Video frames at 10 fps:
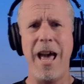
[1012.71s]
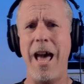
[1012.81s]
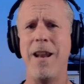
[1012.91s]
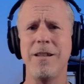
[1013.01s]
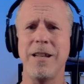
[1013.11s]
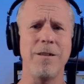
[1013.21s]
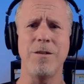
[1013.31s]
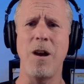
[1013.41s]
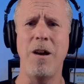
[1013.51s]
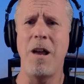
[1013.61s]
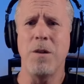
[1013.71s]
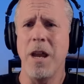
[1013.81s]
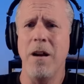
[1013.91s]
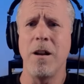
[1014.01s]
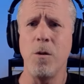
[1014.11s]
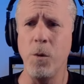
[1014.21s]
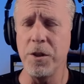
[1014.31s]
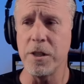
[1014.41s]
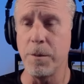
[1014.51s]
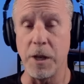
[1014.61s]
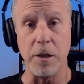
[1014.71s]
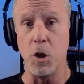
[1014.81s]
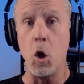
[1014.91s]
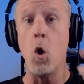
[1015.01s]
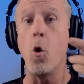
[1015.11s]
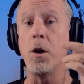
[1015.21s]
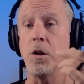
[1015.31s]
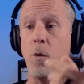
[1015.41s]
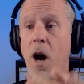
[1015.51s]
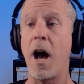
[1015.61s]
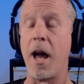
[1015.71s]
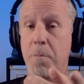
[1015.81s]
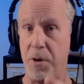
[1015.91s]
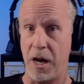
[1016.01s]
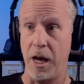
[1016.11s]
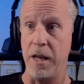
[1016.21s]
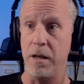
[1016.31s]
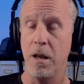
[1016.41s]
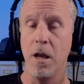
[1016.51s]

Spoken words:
And it's like, I don't care. I don't want the subtitles, nor do I, but